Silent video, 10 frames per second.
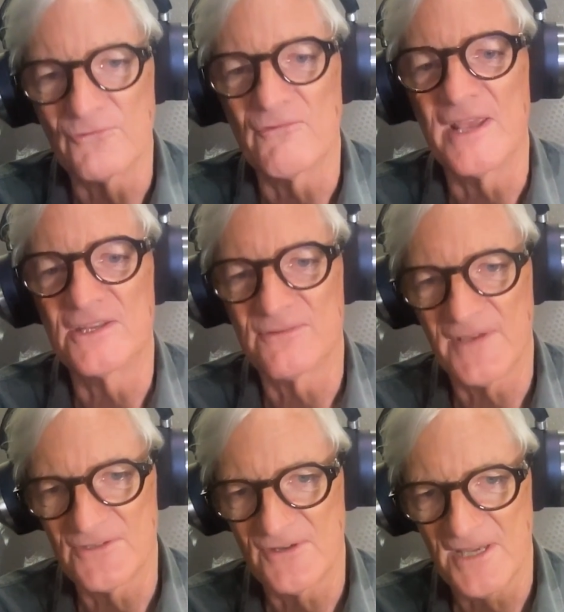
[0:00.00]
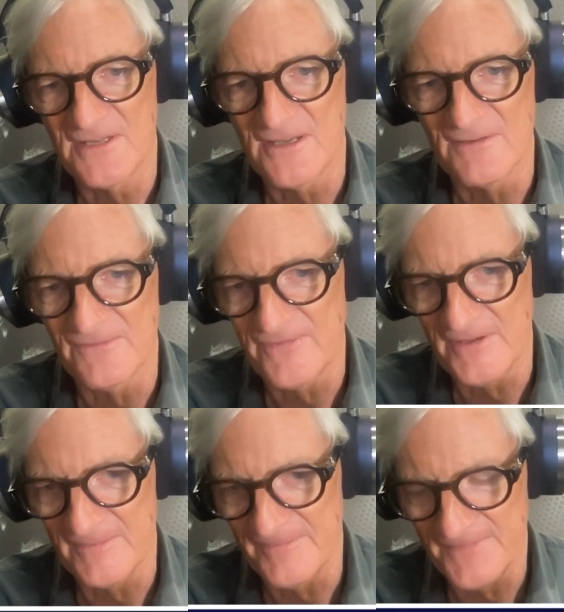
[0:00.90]
range of
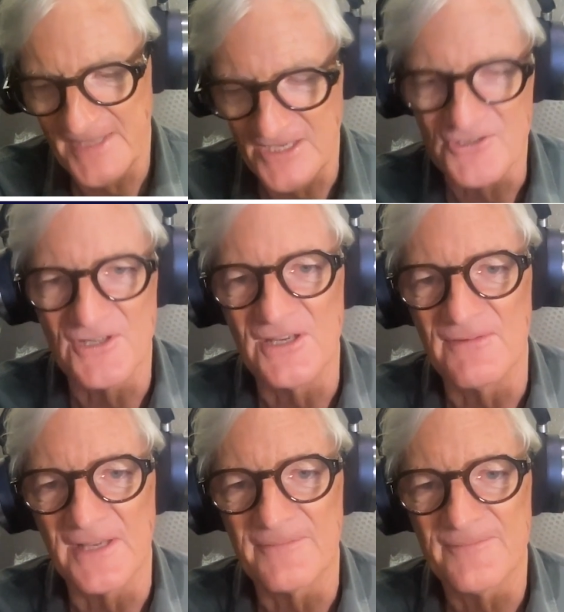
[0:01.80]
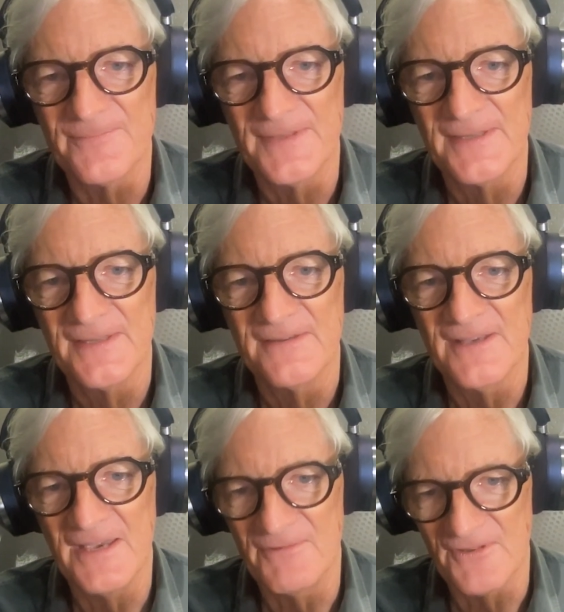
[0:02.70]
engineering,
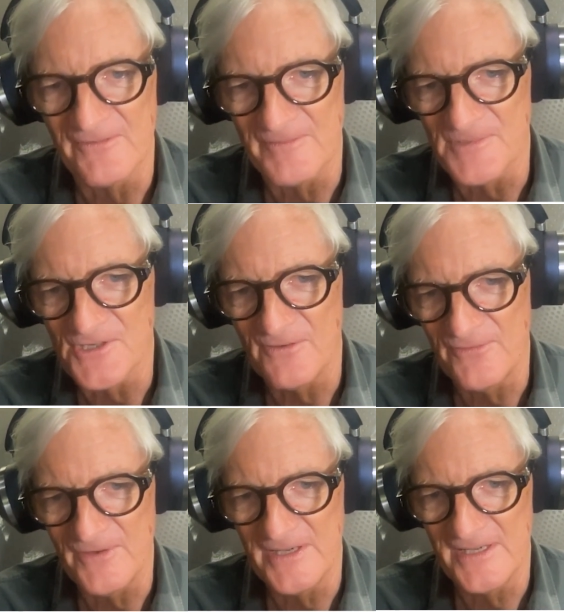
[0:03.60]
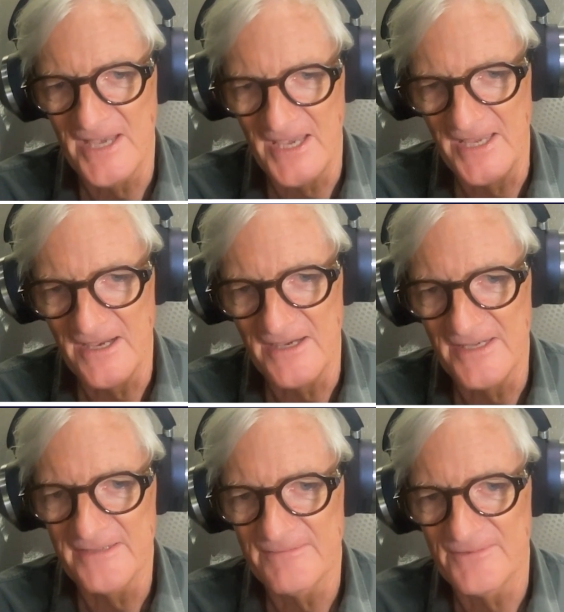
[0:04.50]
everything from software,
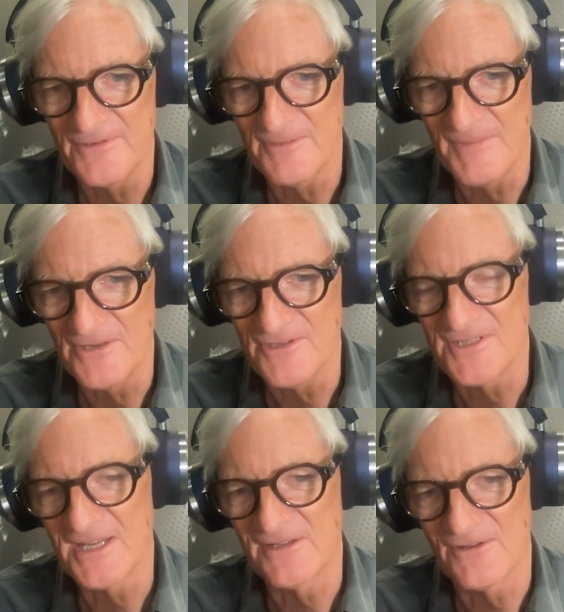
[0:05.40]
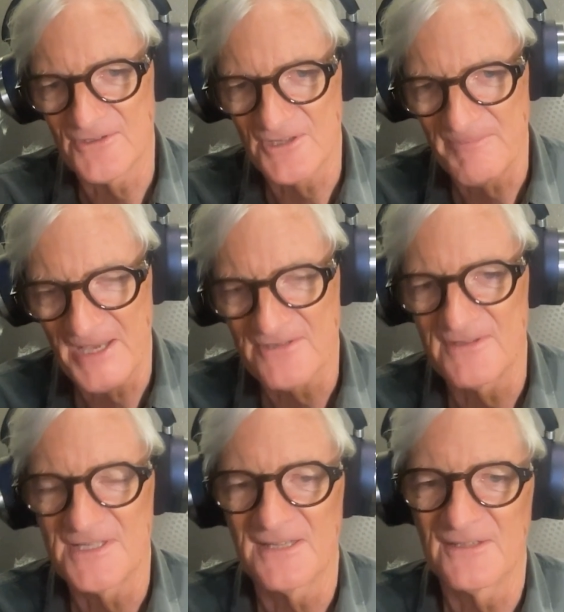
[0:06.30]
AI, through to motor technology,
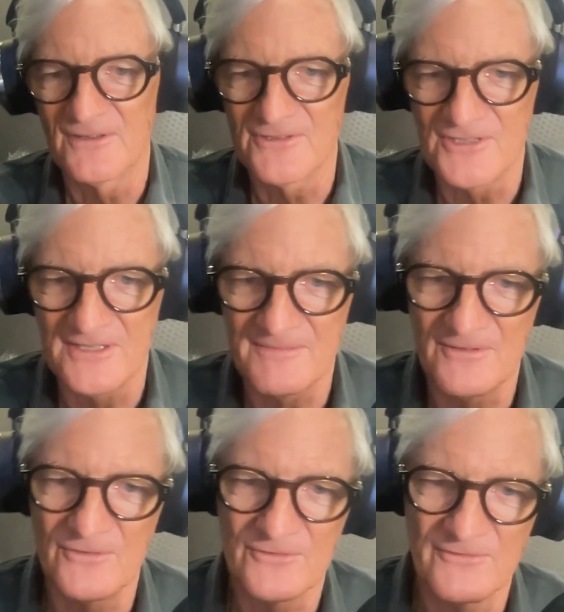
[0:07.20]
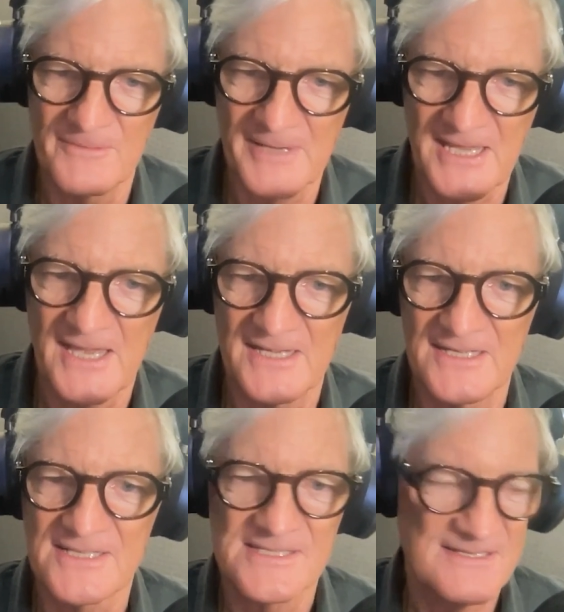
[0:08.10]
battery technology, ordinary
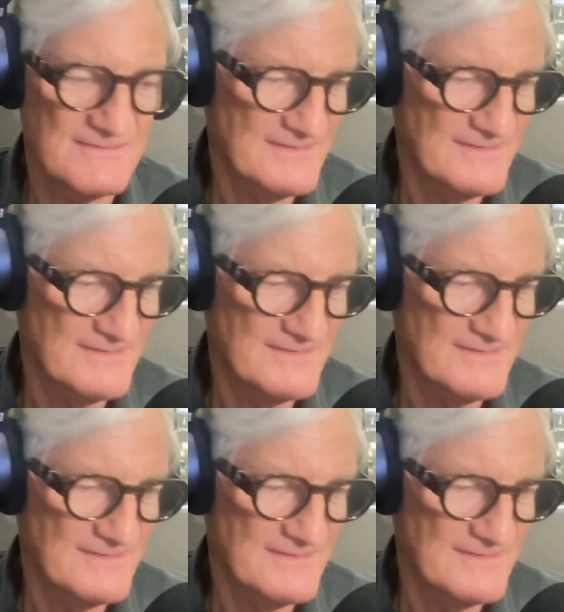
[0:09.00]
mechanics,